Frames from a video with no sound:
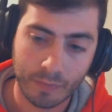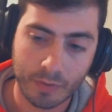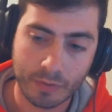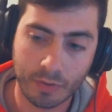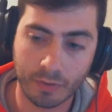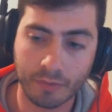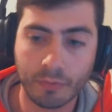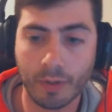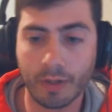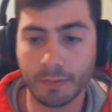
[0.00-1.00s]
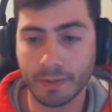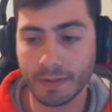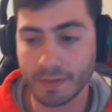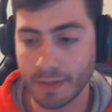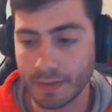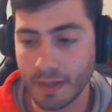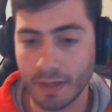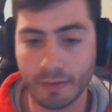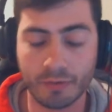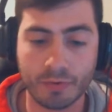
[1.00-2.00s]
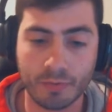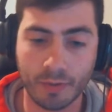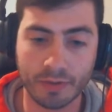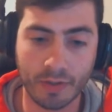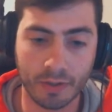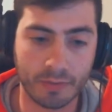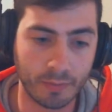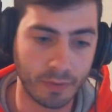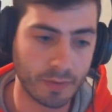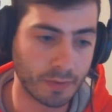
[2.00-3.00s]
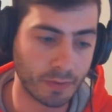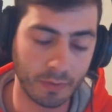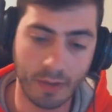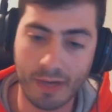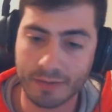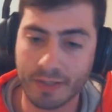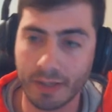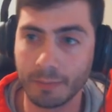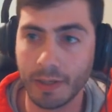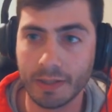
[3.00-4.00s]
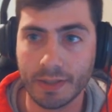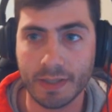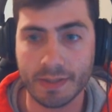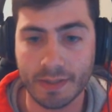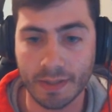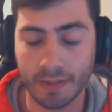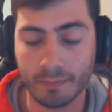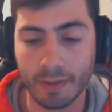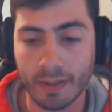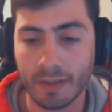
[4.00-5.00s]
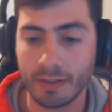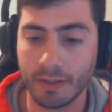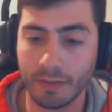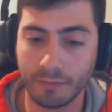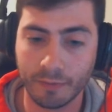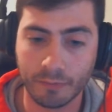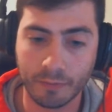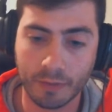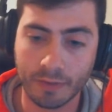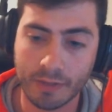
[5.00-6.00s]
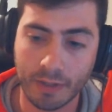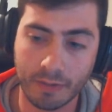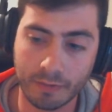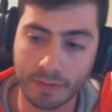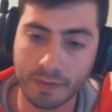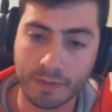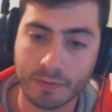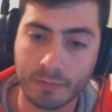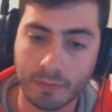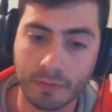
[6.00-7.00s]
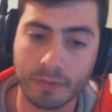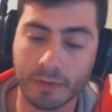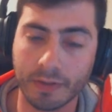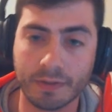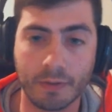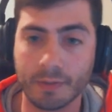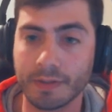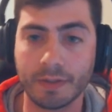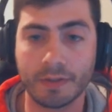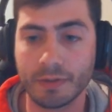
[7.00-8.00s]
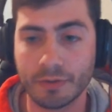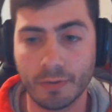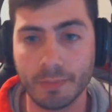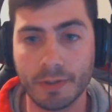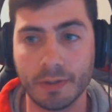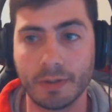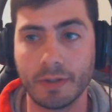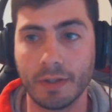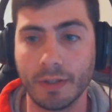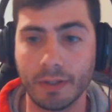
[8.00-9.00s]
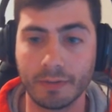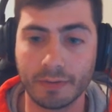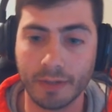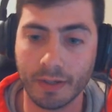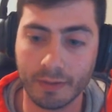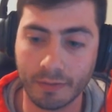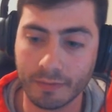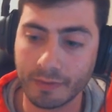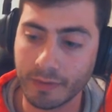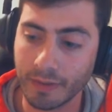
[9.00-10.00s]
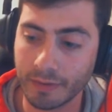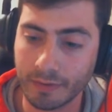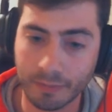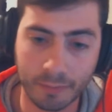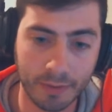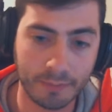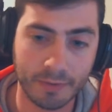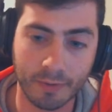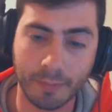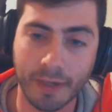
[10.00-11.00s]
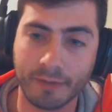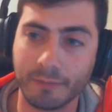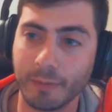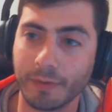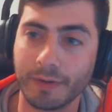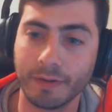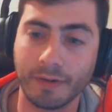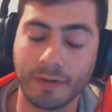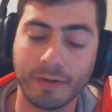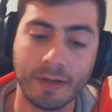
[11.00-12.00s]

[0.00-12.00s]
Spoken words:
So if you want updates like that, or you just want to talk to us, outside podcast time, feel free to check out the Discord. The link's always in the description. Got a lot of good memes going back and forth in there.